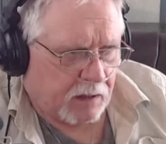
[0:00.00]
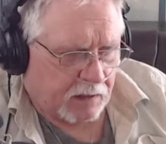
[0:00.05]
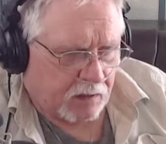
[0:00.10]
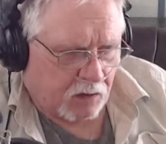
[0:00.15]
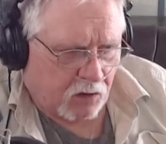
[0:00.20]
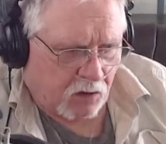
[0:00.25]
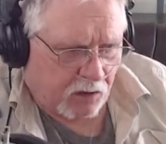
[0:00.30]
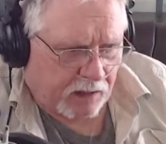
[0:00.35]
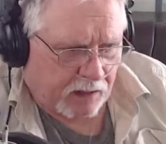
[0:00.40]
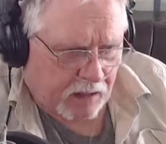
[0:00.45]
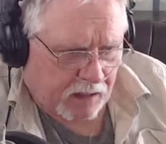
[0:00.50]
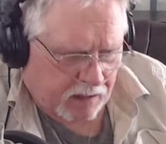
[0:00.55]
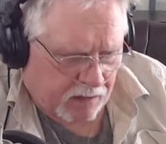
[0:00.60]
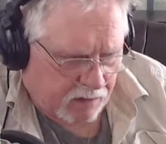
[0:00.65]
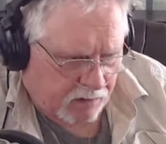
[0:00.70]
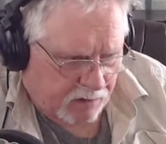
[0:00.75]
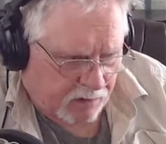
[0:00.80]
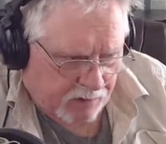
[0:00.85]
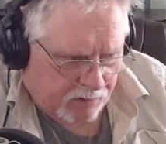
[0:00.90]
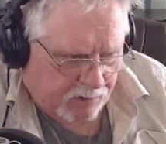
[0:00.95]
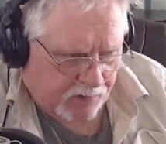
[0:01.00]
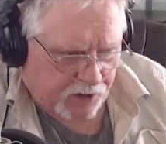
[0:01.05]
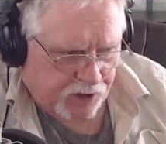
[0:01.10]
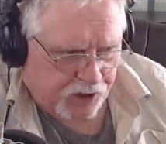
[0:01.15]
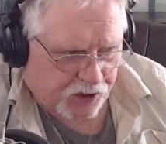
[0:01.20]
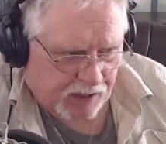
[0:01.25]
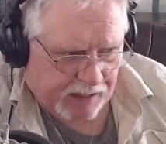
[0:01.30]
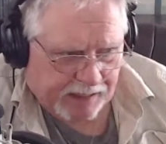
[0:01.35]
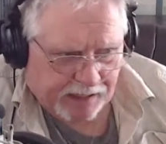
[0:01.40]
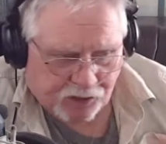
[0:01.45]
only got...
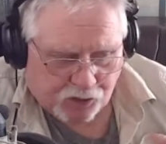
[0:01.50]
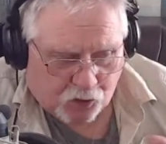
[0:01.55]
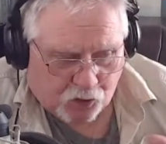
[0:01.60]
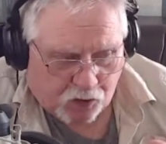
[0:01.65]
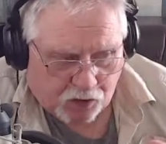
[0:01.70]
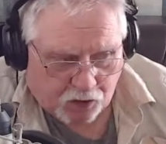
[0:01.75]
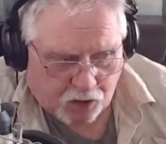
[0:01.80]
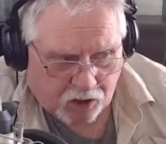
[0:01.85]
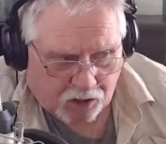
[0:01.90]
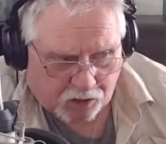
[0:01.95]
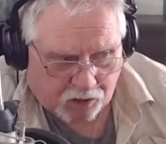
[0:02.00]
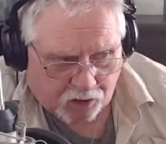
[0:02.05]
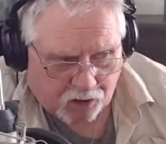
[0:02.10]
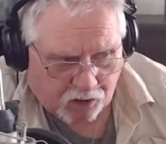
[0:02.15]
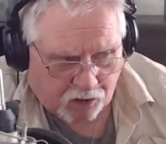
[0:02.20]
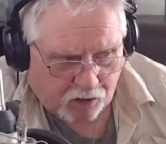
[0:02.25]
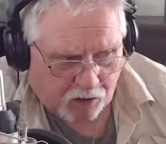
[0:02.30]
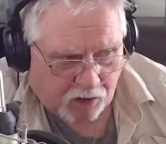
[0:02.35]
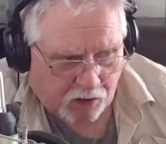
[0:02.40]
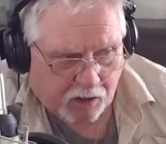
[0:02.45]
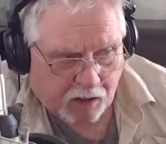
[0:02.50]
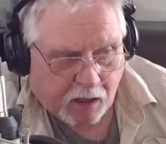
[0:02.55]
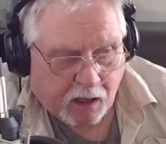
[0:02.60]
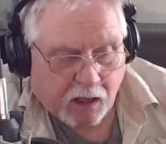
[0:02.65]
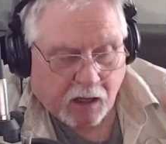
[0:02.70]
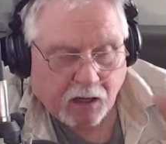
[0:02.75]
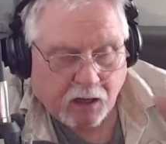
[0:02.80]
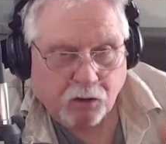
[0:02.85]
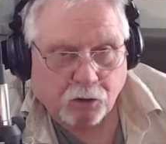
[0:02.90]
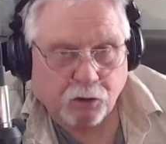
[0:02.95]
This lady's going on and on and on.
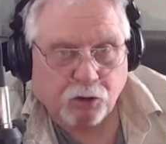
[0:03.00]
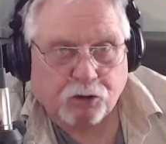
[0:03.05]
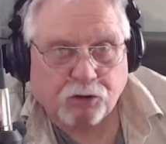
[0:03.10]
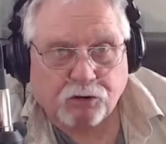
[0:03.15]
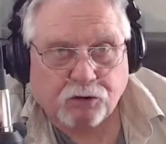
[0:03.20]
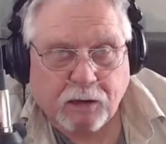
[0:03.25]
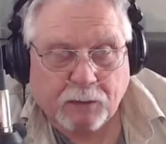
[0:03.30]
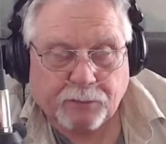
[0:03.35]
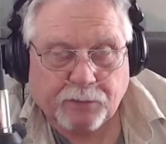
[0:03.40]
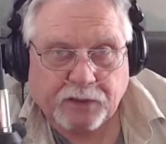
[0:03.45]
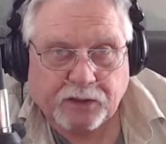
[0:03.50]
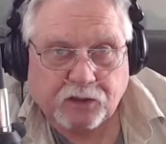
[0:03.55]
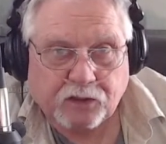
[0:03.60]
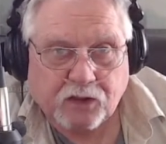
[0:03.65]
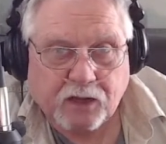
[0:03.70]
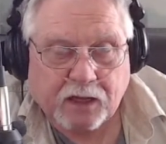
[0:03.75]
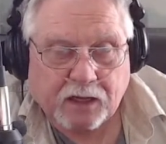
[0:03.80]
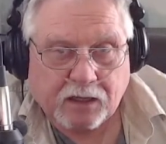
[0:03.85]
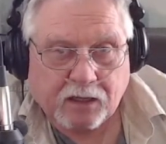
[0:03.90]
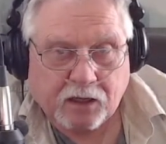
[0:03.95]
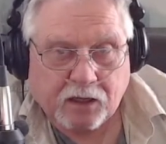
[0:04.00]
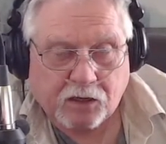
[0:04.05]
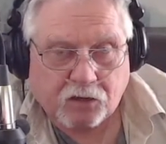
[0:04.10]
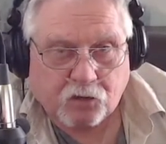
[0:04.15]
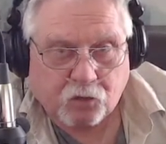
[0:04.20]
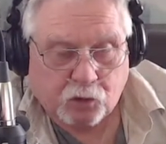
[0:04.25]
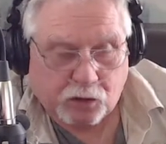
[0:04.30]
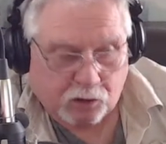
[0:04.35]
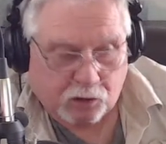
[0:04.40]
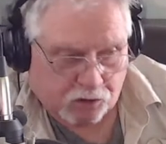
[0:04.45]
Look her up in
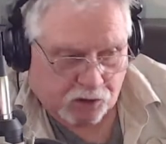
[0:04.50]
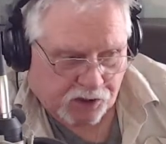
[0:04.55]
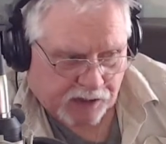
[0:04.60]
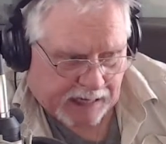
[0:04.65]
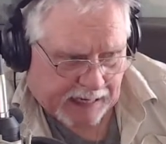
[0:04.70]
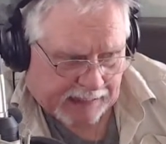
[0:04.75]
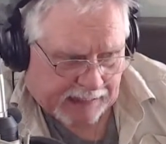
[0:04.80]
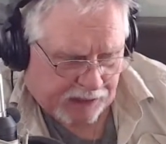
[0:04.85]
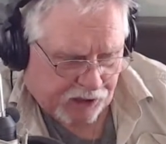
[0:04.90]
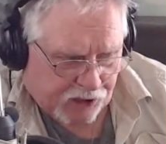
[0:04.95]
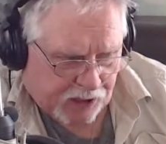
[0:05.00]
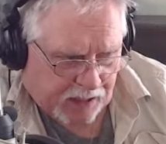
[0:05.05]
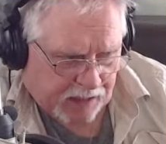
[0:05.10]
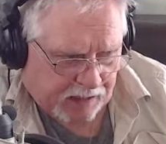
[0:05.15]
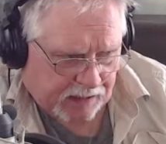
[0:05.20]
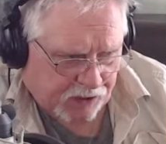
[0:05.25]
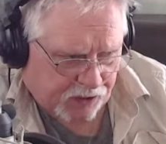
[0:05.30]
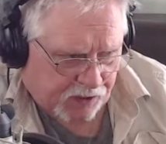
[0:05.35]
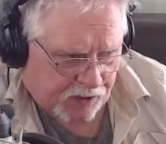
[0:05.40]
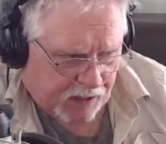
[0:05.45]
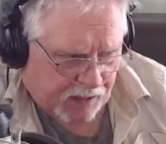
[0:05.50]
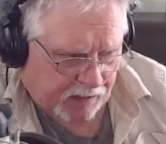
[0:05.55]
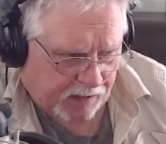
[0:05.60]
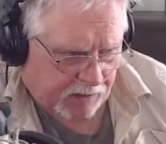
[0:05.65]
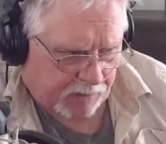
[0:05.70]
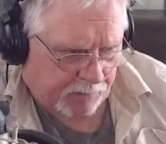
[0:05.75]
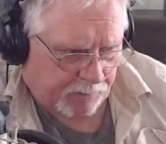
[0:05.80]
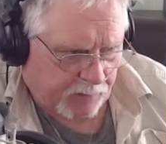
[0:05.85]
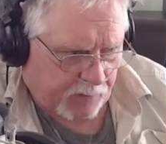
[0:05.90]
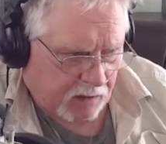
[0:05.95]
Twitter. Saki.
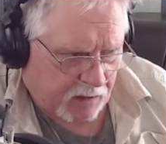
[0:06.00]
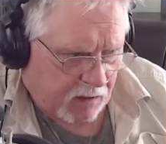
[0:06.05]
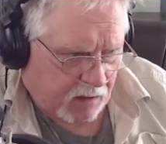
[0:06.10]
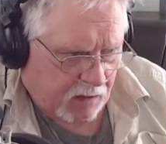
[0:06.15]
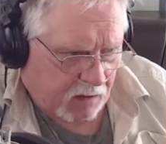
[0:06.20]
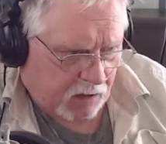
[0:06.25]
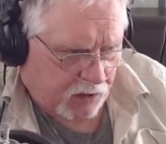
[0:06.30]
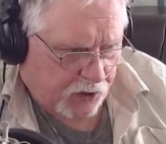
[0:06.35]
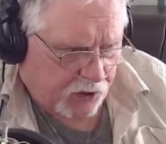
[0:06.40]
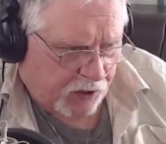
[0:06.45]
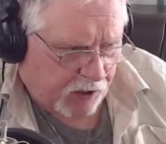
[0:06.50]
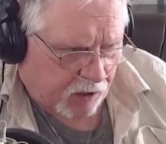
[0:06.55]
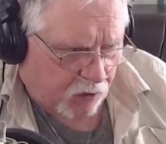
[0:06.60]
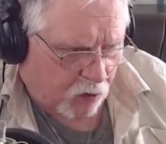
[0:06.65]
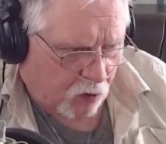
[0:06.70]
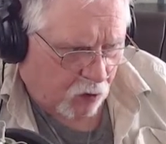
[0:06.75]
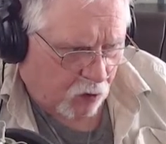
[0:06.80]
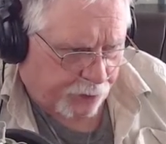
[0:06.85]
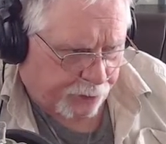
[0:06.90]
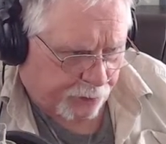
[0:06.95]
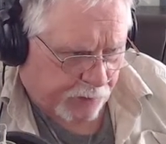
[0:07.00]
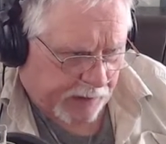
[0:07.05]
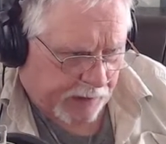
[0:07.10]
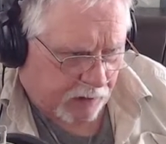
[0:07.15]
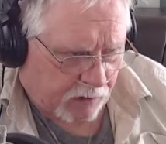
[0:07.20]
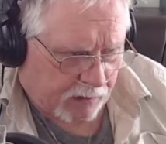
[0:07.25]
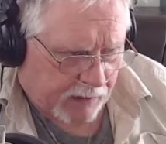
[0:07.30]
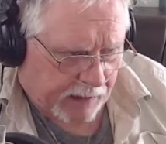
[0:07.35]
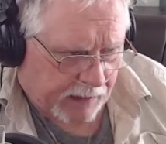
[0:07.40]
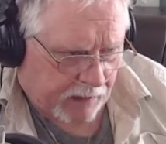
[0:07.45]
She got a whole thread,
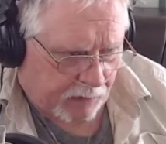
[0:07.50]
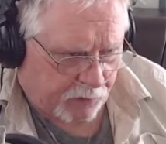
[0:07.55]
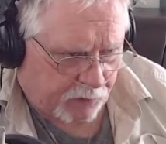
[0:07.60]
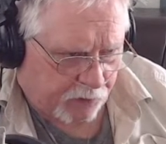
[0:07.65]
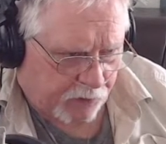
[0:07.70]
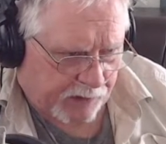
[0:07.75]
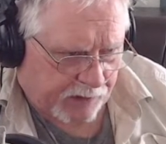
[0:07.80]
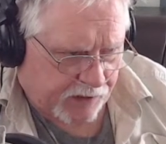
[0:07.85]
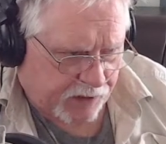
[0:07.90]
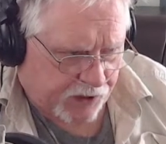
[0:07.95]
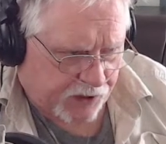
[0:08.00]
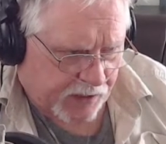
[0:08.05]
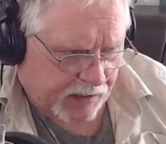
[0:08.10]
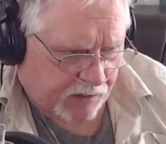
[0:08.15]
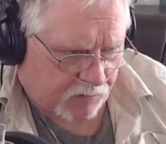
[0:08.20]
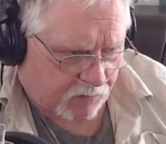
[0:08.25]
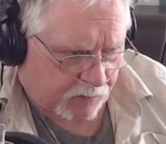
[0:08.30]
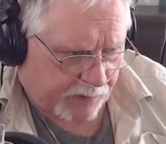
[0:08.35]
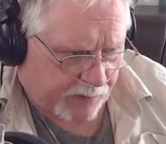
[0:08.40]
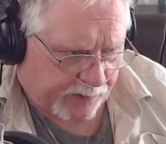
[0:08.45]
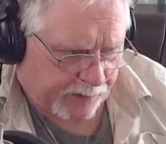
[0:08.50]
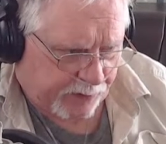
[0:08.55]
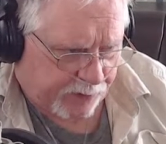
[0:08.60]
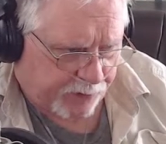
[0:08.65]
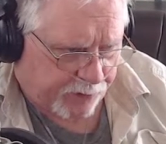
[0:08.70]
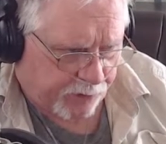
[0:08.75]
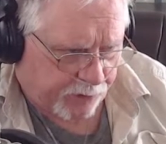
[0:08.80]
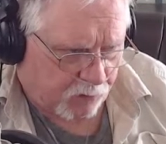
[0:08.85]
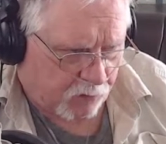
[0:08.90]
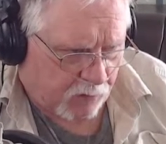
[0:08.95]
okay? I'm going to read the second one, maybe the
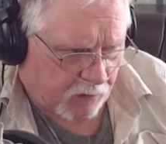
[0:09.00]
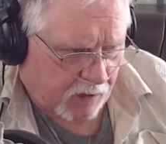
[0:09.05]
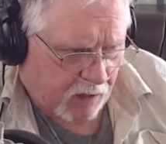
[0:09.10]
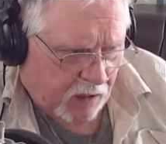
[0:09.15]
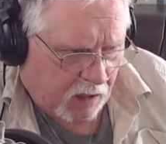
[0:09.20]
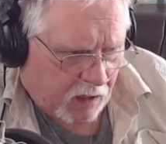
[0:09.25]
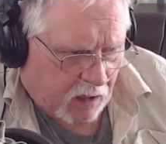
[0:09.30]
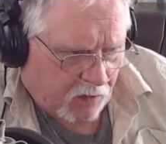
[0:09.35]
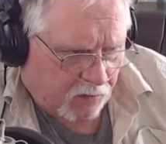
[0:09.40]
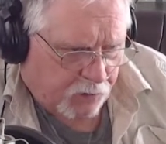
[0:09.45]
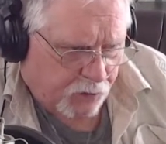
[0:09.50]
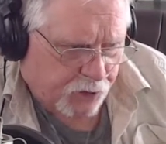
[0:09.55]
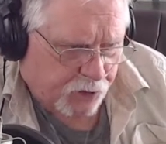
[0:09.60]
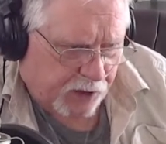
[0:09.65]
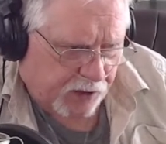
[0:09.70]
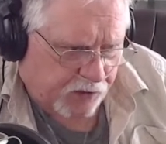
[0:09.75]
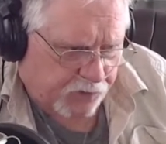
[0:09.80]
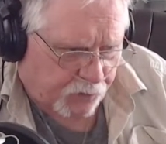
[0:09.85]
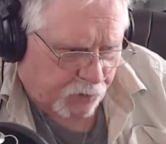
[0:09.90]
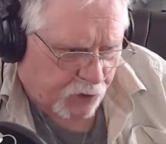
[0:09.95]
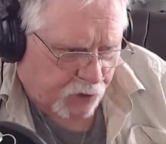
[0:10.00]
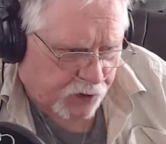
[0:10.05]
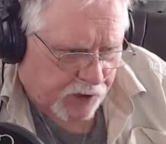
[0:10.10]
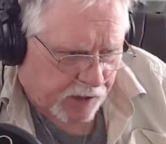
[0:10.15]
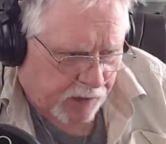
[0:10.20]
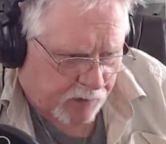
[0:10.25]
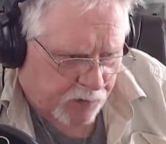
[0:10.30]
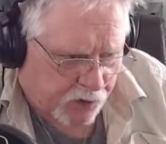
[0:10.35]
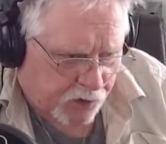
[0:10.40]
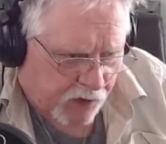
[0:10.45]
third one. First things first, I
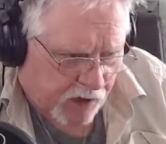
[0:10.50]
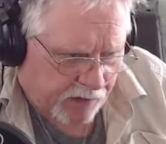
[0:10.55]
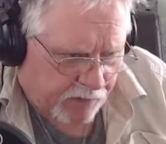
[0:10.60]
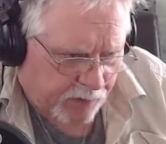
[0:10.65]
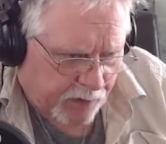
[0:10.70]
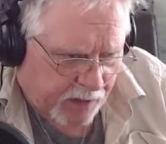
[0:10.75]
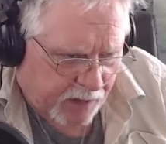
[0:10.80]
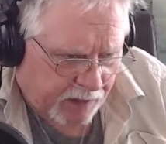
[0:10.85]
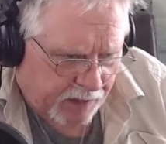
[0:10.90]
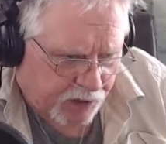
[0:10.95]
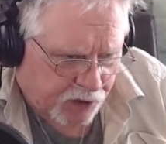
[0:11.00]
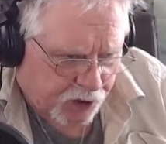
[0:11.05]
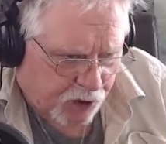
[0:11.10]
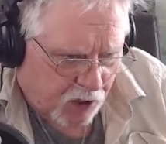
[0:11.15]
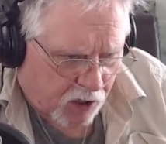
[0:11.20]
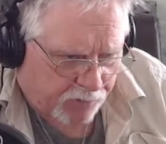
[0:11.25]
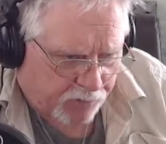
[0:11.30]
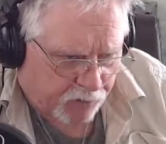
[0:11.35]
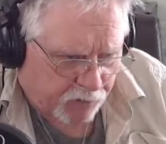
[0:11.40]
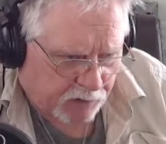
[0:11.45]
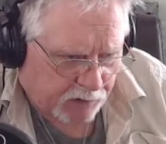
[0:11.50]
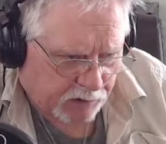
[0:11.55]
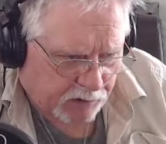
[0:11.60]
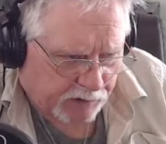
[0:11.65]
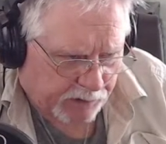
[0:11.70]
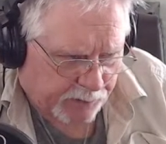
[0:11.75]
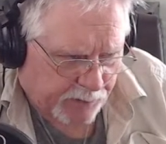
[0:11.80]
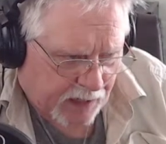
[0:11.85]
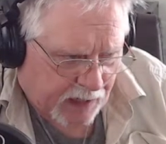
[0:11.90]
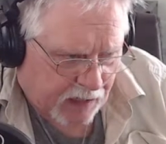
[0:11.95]
have been driving behind this cop for
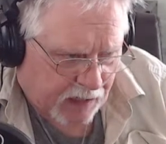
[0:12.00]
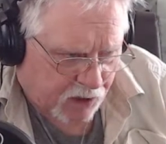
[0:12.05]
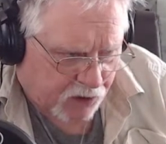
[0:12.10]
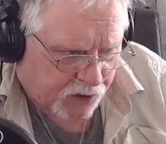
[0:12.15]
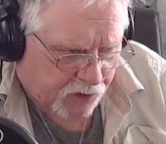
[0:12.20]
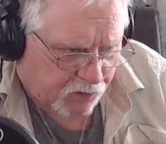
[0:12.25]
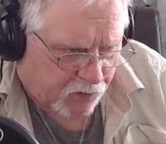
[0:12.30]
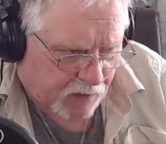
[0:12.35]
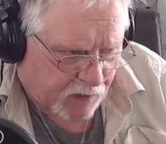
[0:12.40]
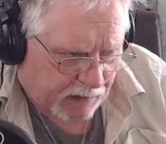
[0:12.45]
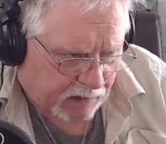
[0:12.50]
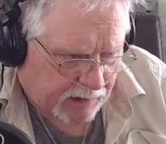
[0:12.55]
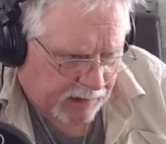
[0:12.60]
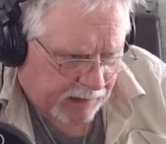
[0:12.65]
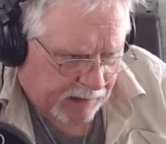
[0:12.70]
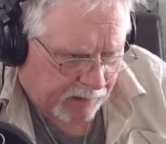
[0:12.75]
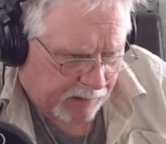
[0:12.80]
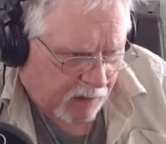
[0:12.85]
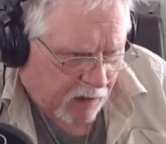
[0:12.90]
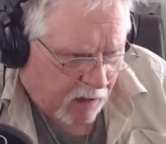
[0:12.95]
literally miles in right lane,